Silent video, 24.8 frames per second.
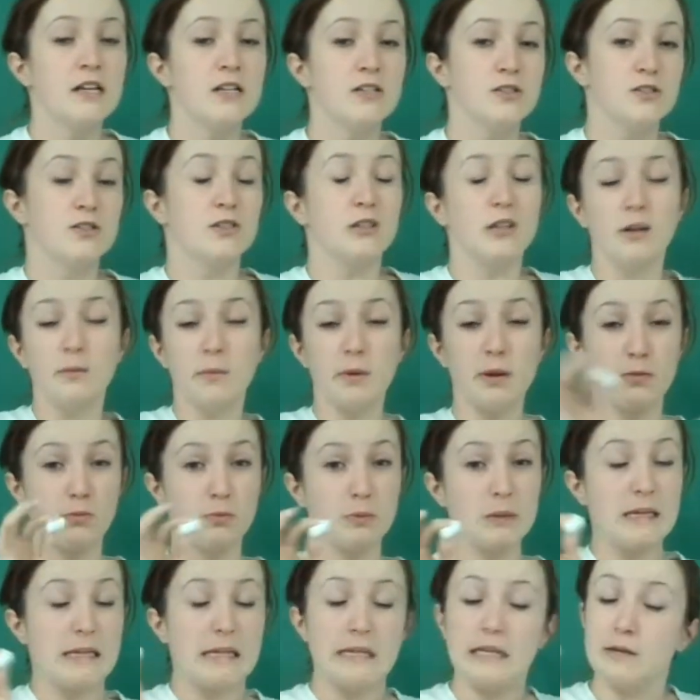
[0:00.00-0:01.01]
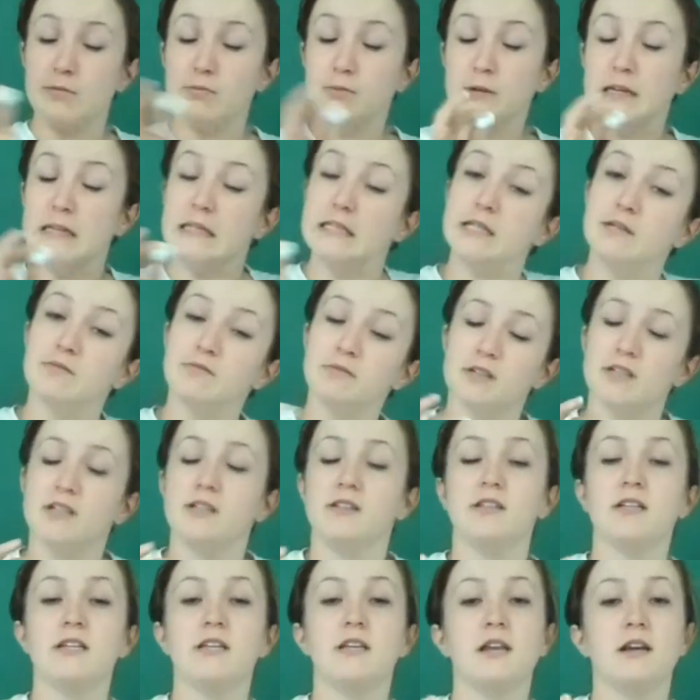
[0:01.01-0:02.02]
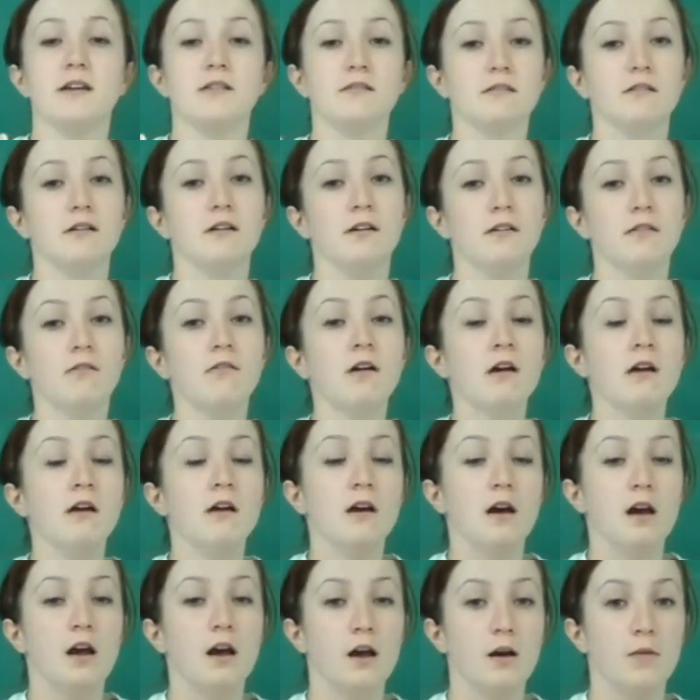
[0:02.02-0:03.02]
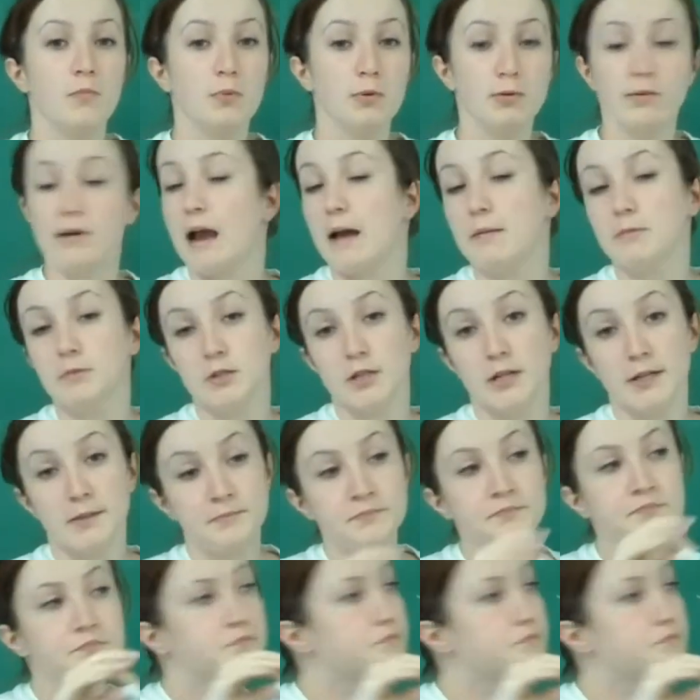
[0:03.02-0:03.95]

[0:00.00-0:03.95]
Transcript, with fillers: So it's going to be a really, really, really narrow uh, parabola.